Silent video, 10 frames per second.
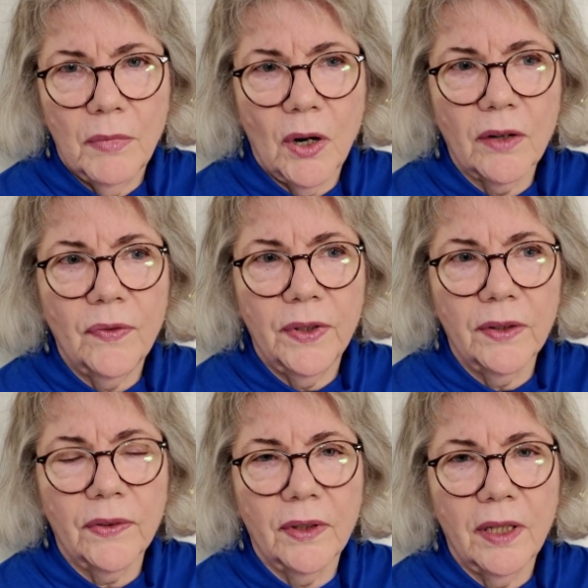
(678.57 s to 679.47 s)
Mark
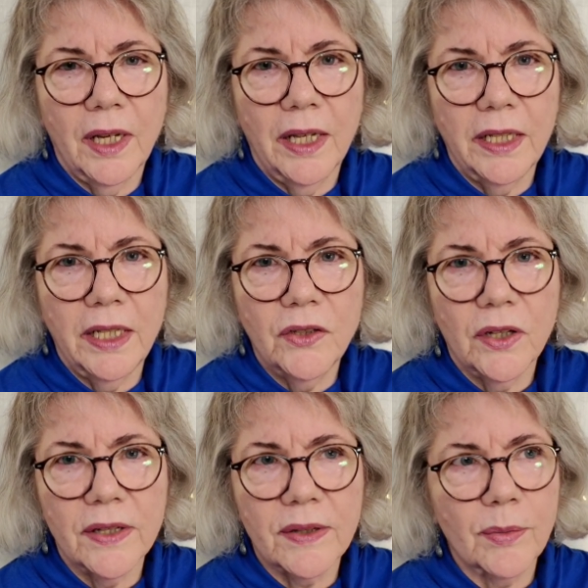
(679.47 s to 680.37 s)
feels it, and he
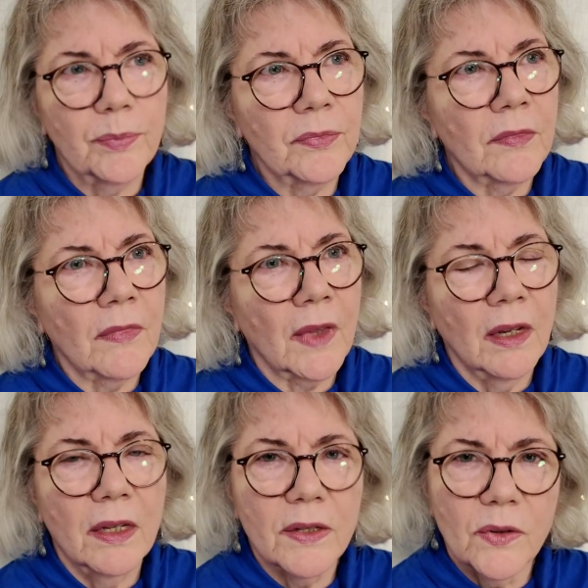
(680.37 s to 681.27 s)
just
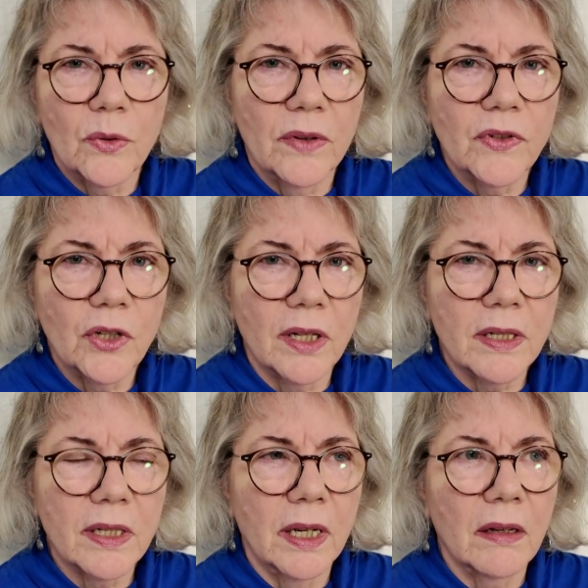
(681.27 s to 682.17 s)
sort of
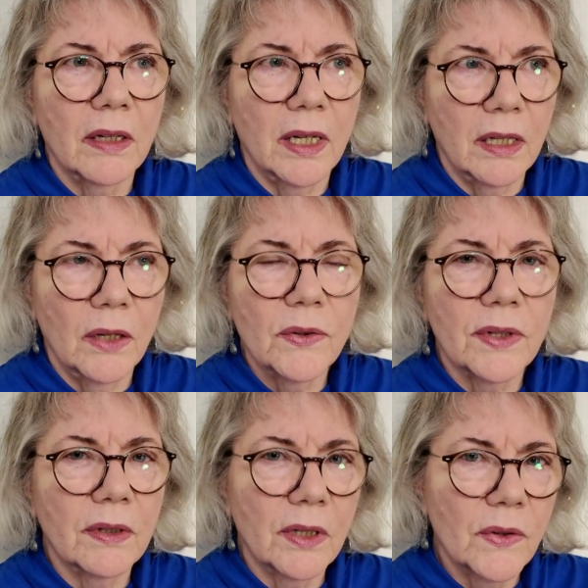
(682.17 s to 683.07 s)
shuts down and
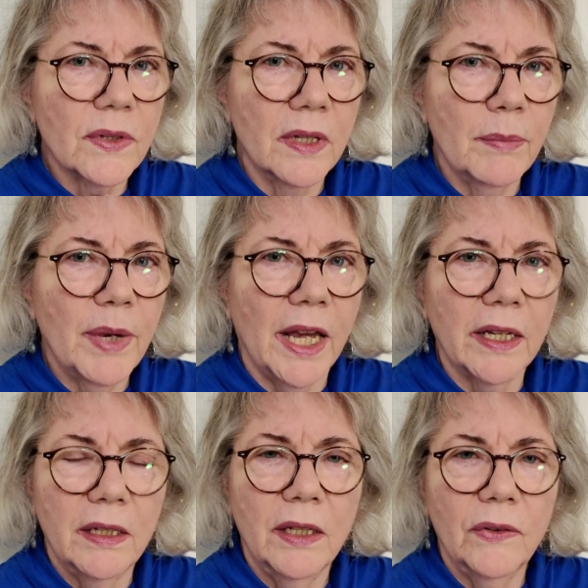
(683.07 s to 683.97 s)
goes in the
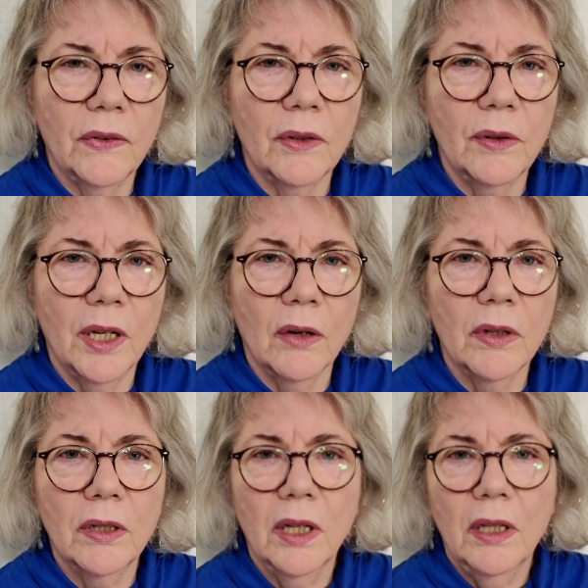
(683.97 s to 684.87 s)
back in his studio,
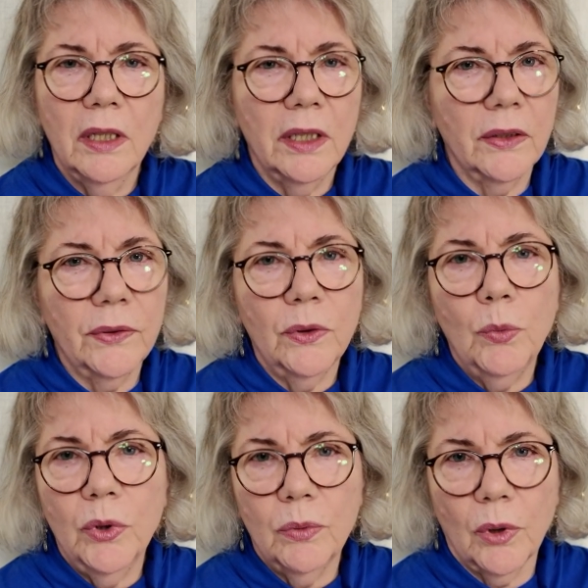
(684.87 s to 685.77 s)
and he'll do
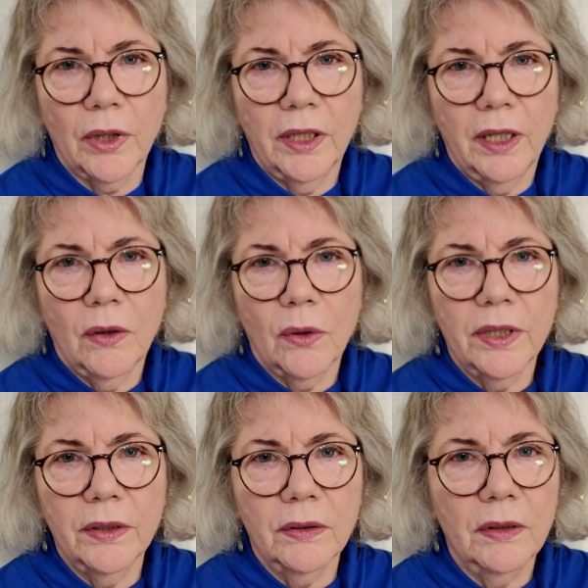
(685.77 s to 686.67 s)
woodworking, or
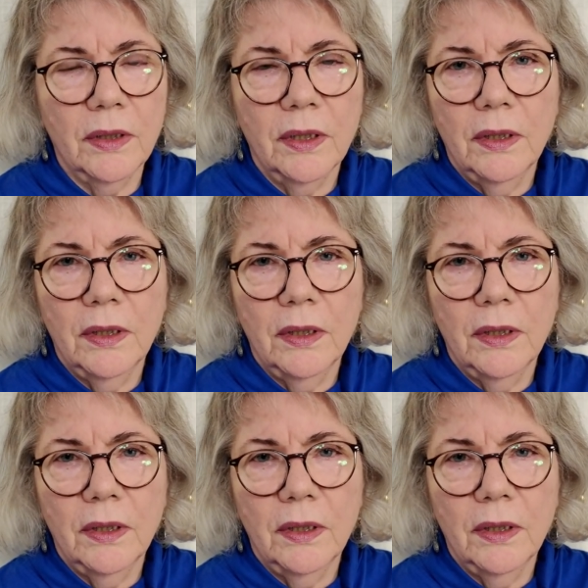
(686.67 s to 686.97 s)
he'll